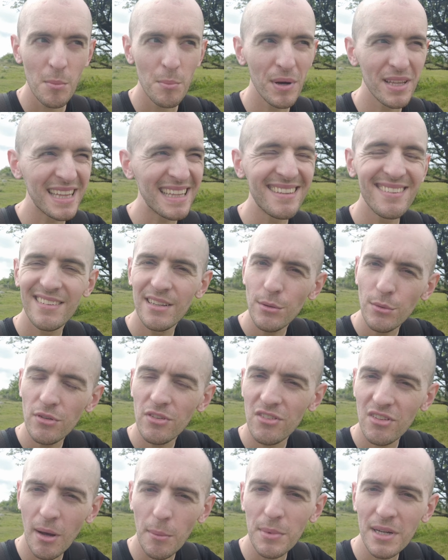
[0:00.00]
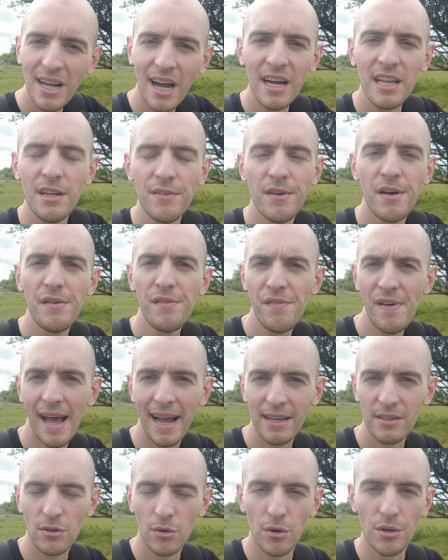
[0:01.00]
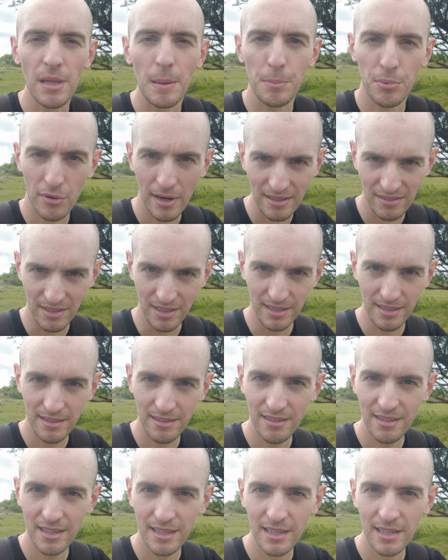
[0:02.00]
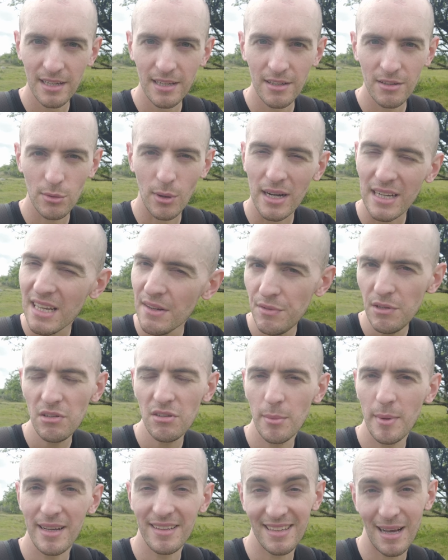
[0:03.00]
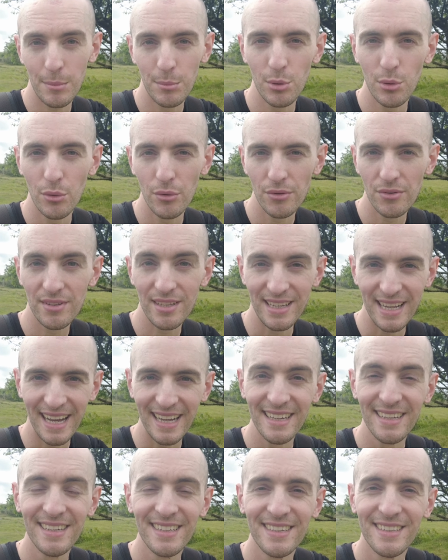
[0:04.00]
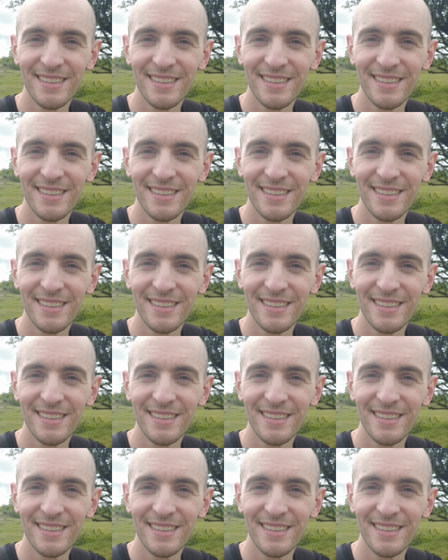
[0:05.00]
but there's still some kind of effect on the present. So I'll give you some examples today.